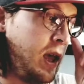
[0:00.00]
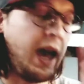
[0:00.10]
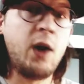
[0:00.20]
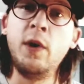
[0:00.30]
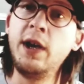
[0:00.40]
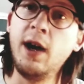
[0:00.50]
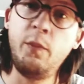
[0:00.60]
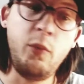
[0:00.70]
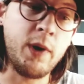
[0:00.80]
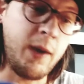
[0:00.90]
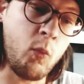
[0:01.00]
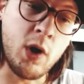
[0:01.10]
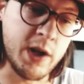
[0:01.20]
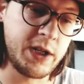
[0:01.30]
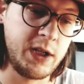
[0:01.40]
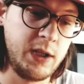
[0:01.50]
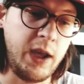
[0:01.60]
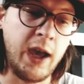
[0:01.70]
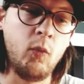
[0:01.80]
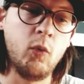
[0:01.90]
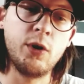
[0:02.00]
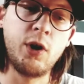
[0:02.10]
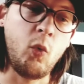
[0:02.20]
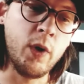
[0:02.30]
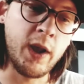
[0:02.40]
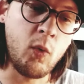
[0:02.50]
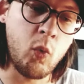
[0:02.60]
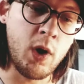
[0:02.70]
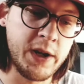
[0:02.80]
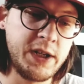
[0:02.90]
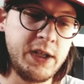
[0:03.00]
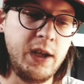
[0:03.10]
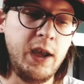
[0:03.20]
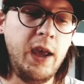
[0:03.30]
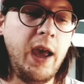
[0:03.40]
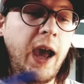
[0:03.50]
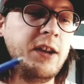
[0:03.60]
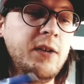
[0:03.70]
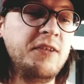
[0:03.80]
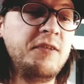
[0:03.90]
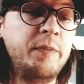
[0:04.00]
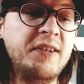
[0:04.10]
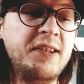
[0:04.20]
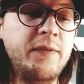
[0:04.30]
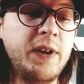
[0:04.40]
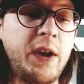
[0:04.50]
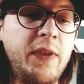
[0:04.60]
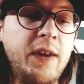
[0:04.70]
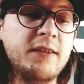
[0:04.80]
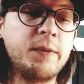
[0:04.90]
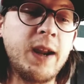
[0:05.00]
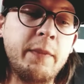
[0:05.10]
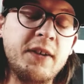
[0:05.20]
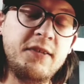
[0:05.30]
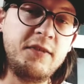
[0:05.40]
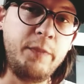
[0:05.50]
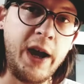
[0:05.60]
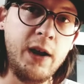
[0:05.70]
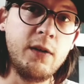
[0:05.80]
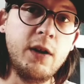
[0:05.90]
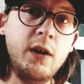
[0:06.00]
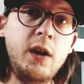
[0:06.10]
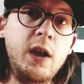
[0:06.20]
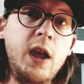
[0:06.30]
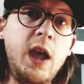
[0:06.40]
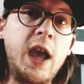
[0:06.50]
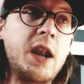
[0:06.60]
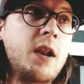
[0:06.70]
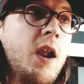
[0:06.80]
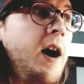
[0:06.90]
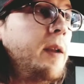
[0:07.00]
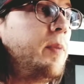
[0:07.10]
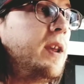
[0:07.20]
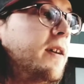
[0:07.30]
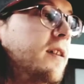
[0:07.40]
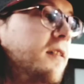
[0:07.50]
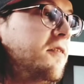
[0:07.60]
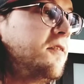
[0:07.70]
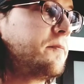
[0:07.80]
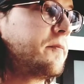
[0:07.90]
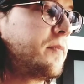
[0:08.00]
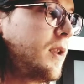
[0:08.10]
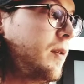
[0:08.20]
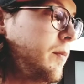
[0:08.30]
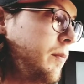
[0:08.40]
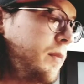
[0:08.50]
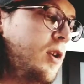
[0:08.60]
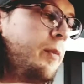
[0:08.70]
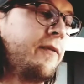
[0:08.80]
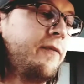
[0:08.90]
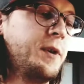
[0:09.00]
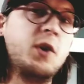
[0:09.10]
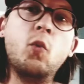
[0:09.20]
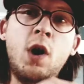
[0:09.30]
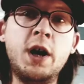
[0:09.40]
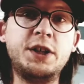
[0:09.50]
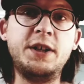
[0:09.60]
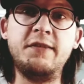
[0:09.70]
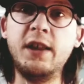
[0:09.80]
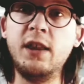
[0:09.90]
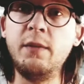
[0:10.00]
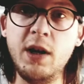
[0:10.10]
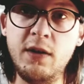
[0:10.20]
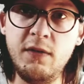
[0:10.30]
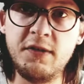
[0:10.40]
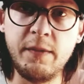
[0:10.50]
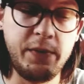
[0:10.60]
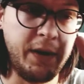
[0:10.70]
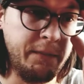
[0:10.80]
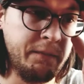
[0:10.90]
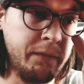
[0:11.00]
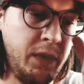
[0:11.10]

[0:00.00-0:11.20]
I wake up when I want. I work when I want. I do specific things when I'm inspired, and not because, my frickin' watch is telling me to do something.